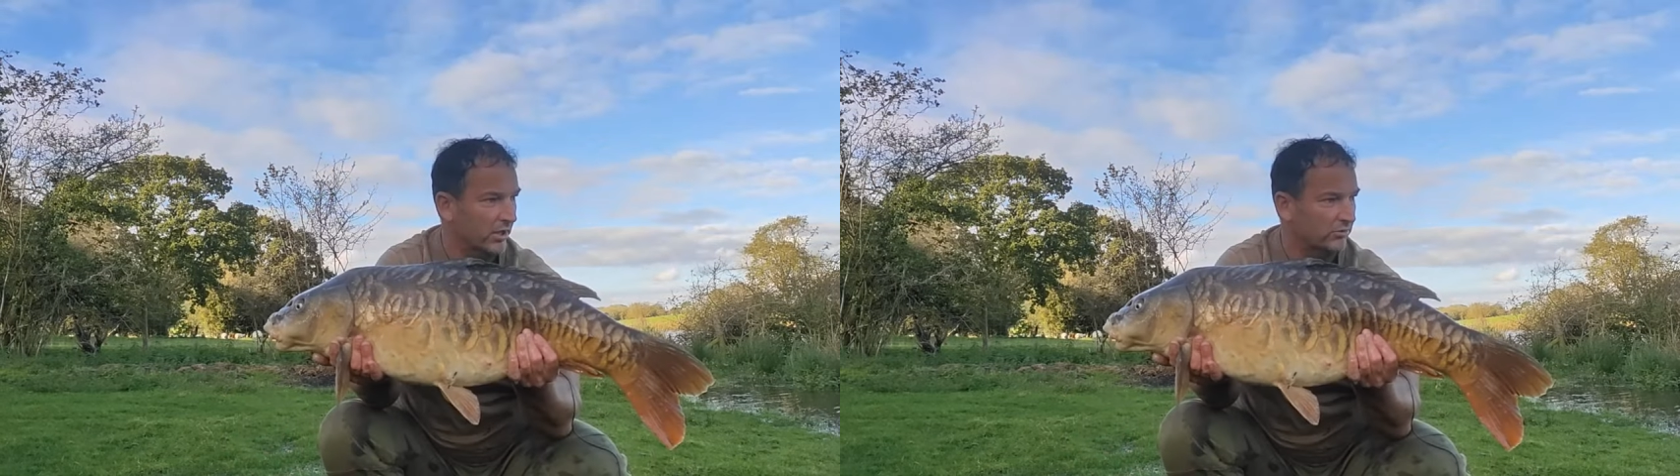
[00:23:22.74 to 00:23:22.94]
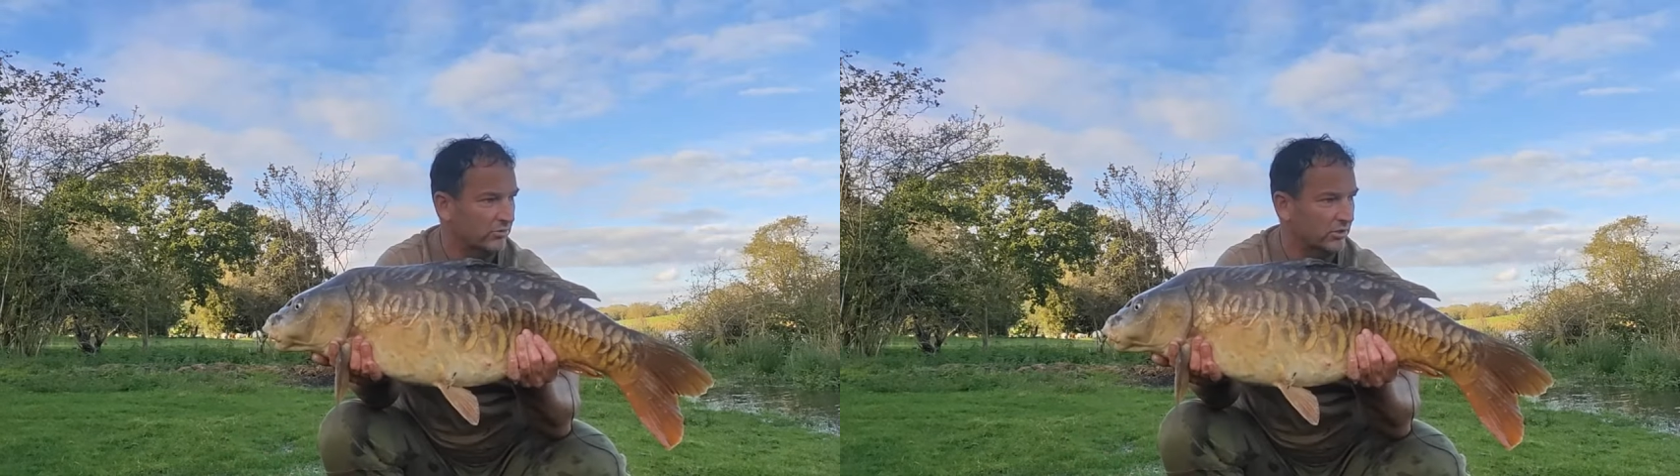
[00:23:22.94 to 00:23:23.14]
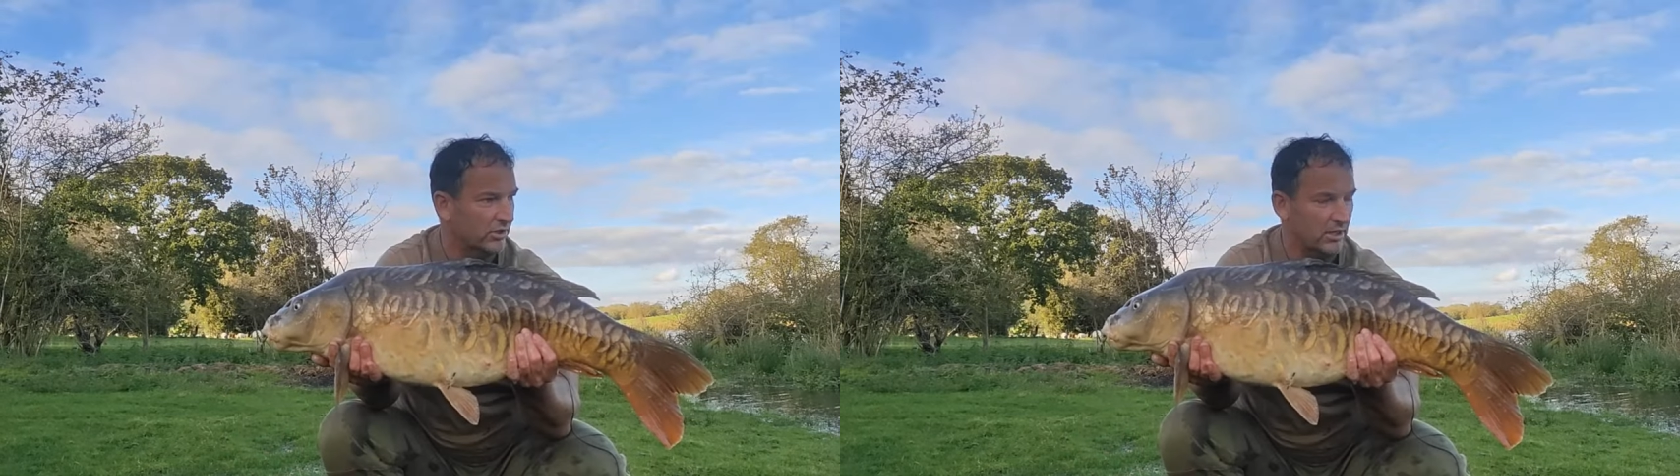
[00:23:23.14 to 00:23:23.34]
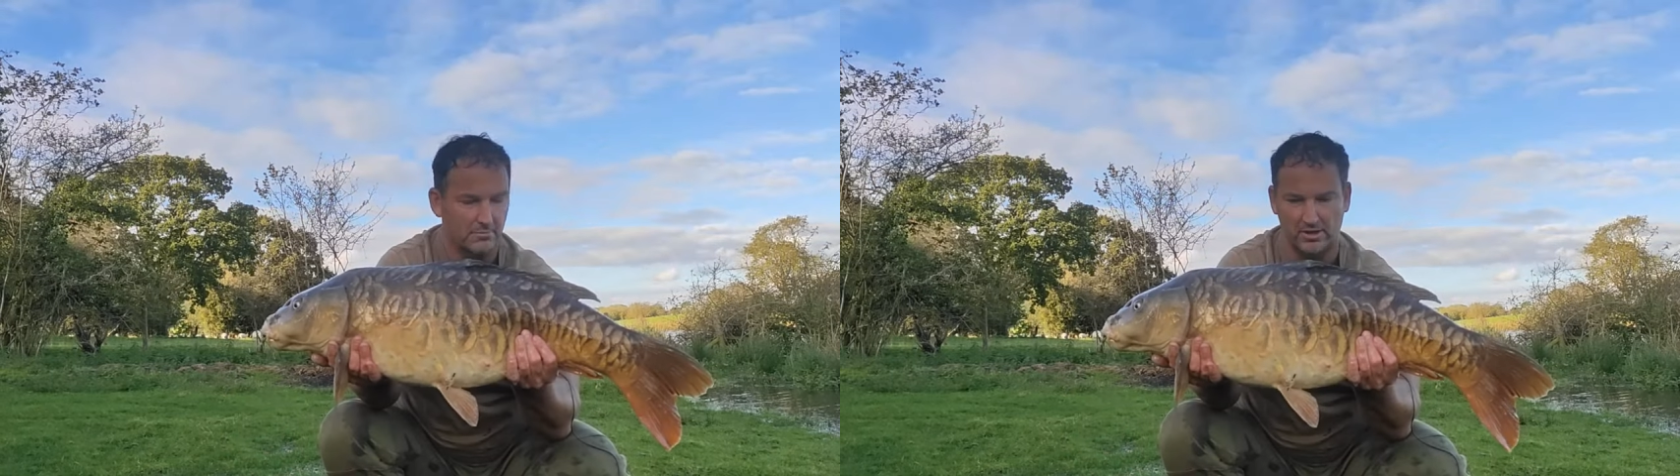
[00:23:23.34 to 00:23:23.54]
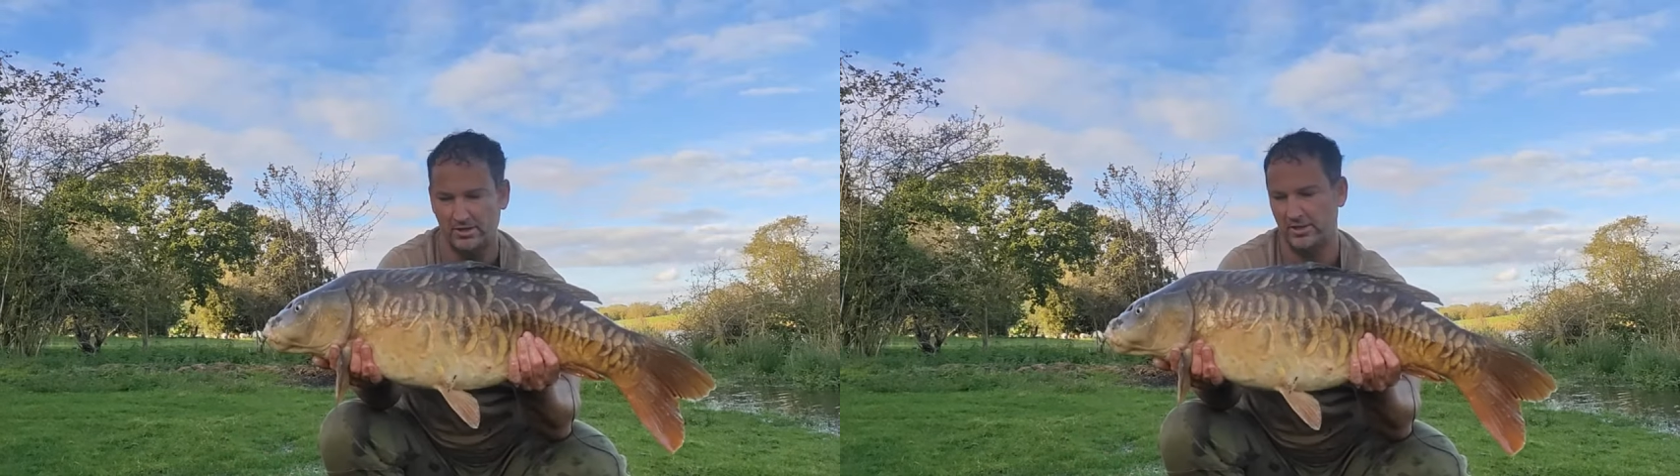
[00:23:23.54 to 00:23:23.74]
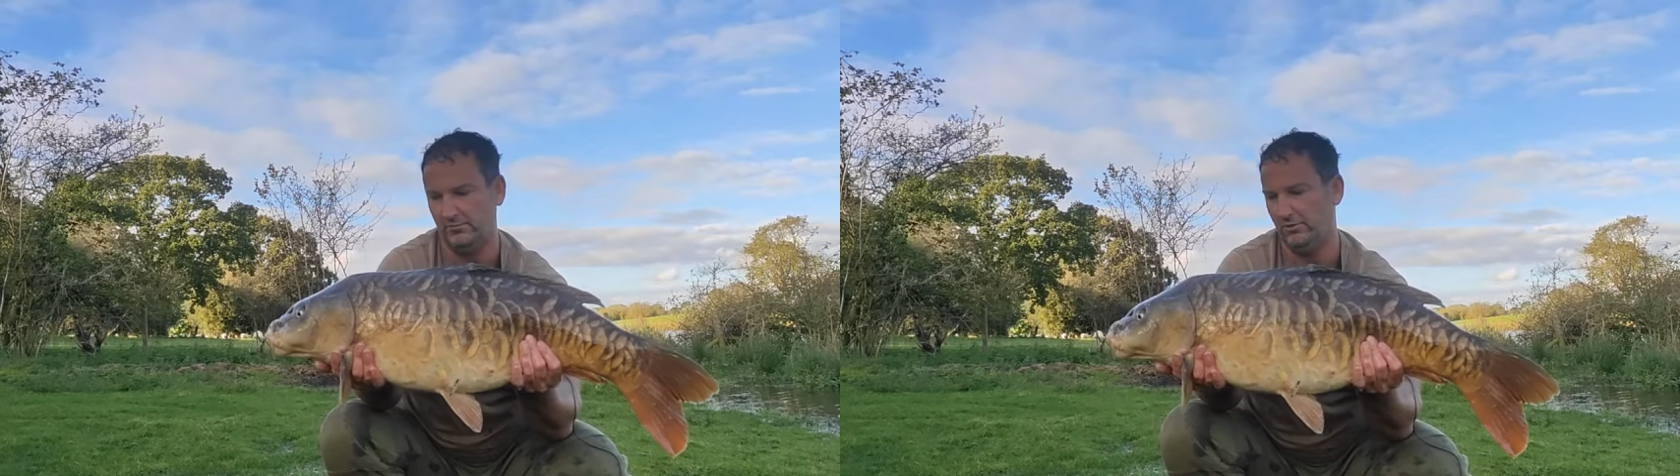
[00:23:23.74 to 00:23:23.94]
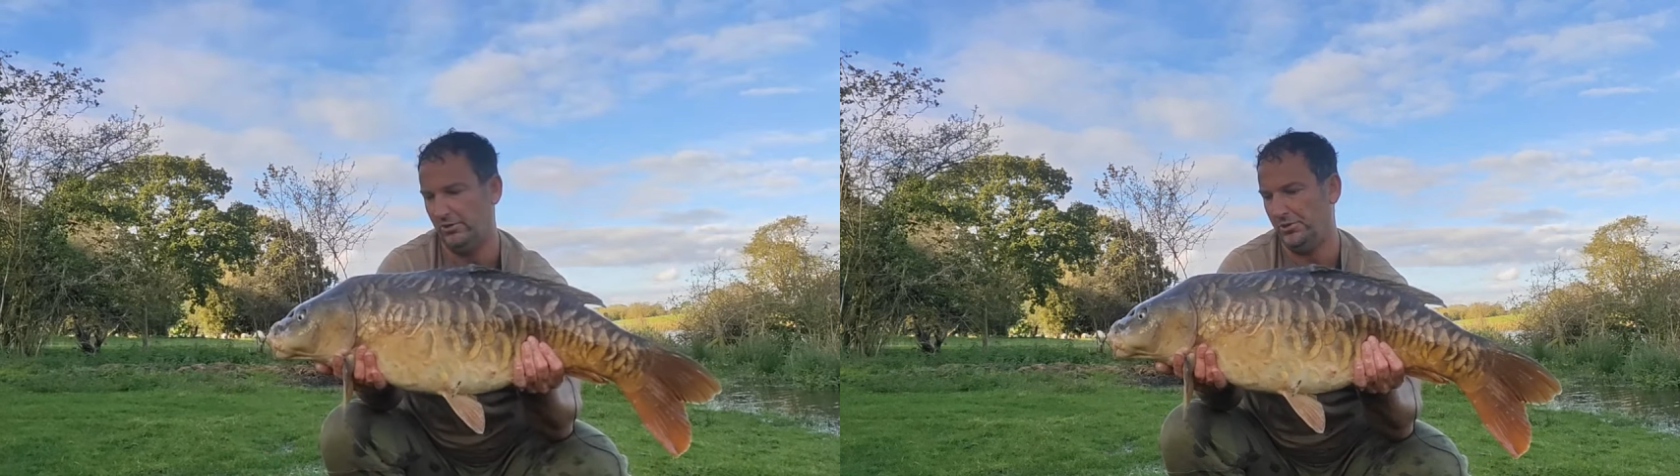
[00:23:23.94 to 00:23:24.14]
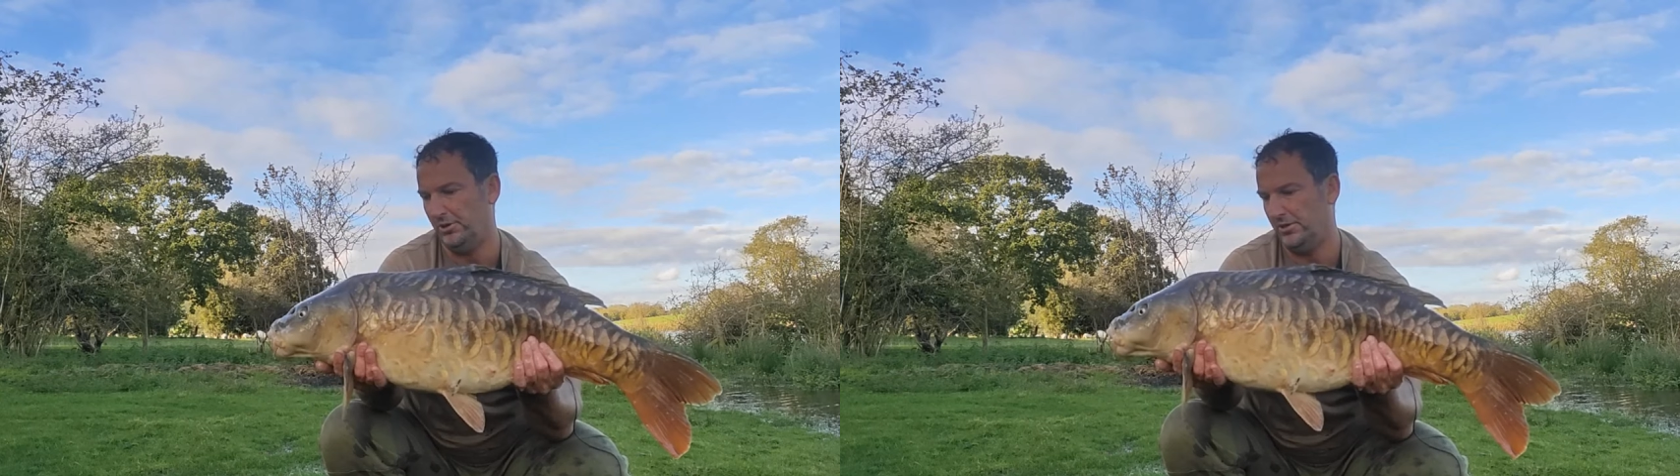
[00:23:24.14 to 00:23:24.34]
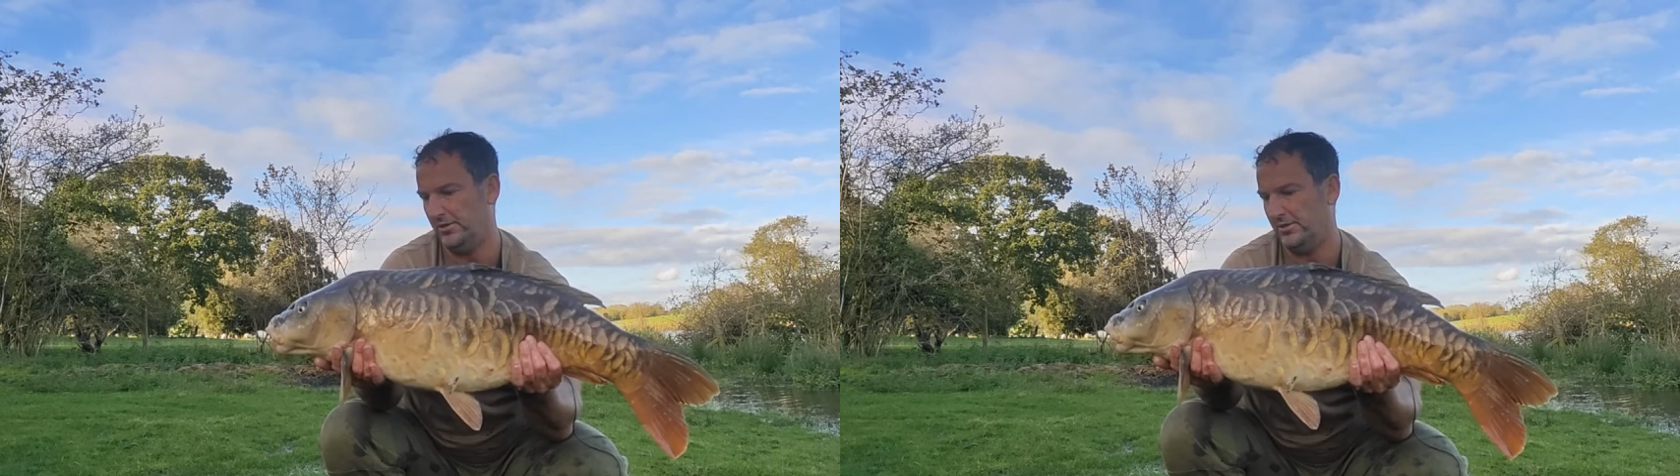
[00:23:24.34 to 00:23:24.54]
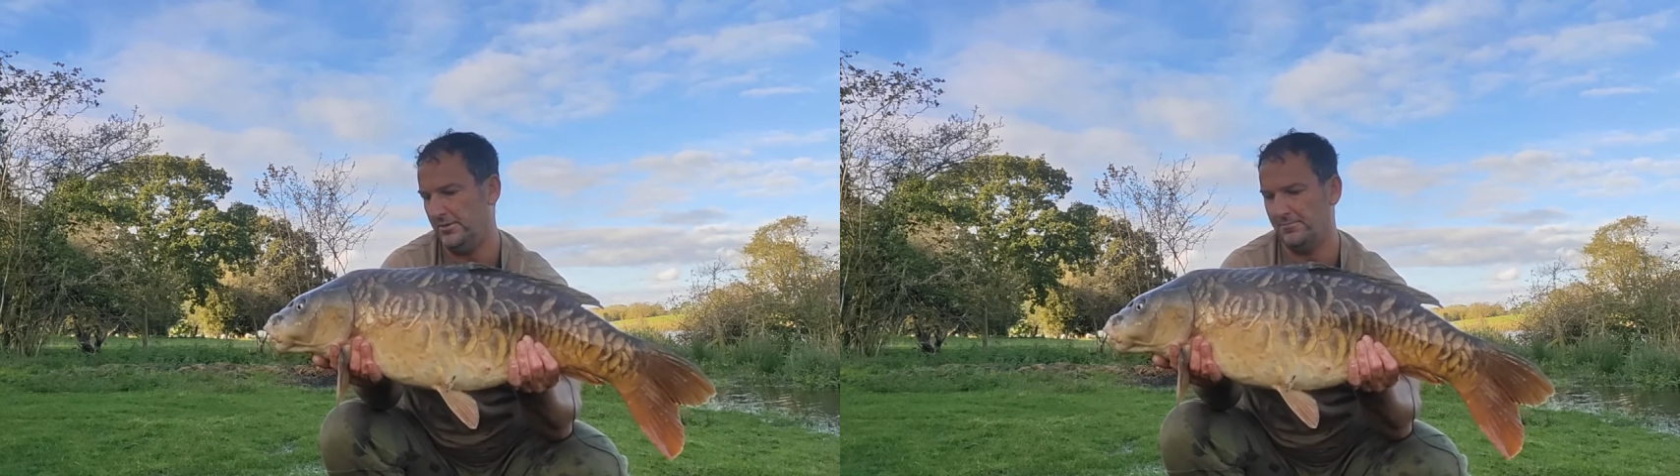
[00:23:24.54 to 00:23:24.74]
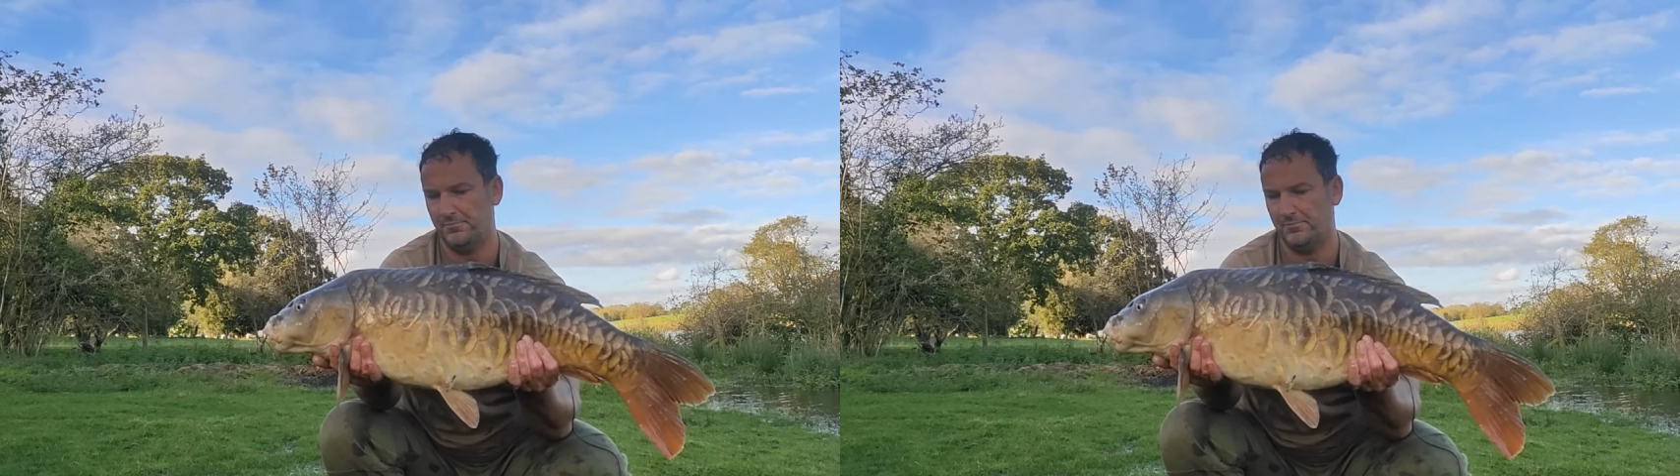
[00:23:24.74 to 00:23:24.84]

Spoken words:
Well, yeah, just going to keep my eye on that rod there.